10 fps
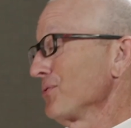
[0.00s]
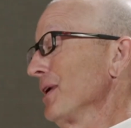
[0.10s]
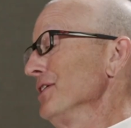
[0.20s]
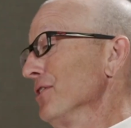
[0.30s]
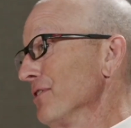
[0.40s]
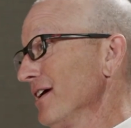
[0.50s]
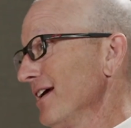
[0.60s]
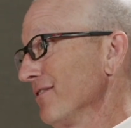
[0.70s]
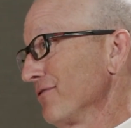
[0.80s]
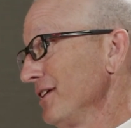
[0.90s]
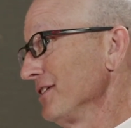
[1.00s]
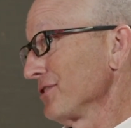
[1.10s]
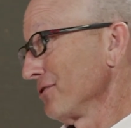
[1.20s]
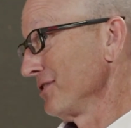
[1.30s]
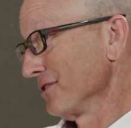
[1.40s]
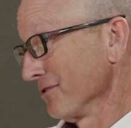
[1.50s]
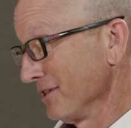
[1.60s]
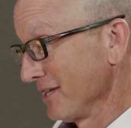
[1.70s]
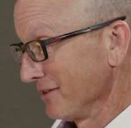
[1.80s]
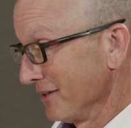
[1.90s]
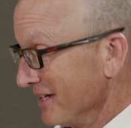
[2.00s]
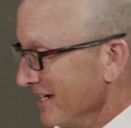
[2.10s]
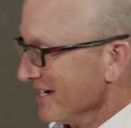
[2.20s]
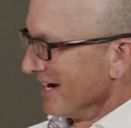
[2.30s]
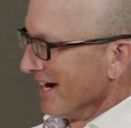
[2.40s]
Here's what I know: if Randy disagrees, he's going to reach out to you.